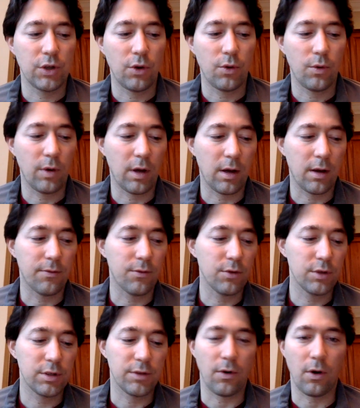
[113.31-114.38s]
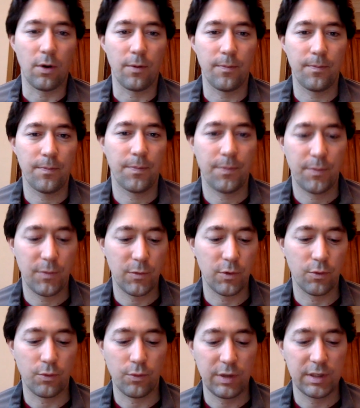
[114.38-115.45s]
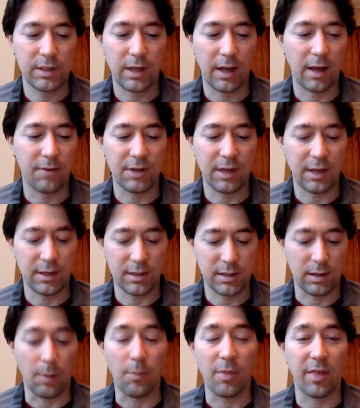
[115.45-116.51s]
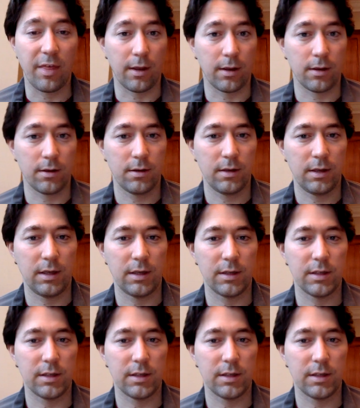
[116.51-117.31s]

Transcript: So first of all, the reason I advocate something